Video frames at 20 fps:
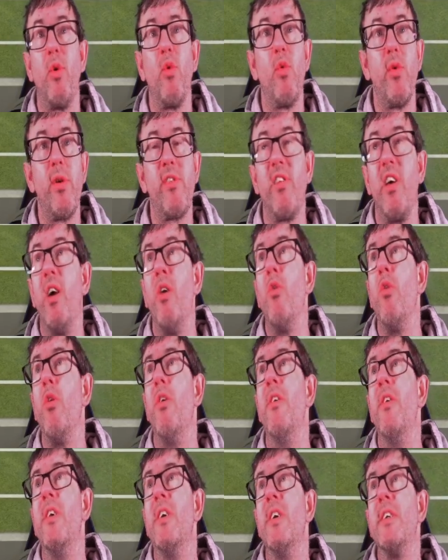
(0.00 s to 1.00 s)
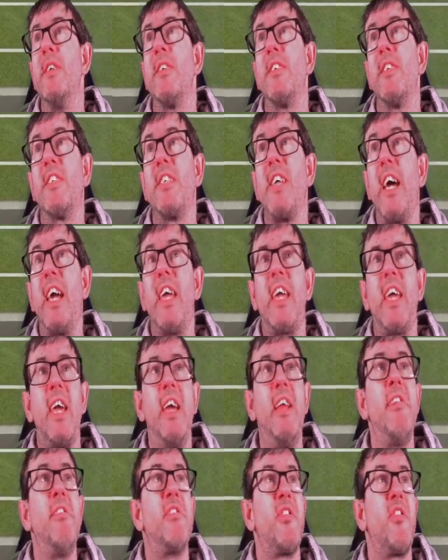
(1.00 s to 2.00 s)
result to take
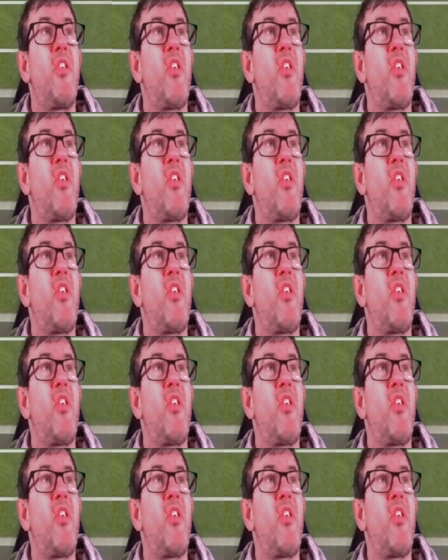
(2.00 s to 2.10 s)
into the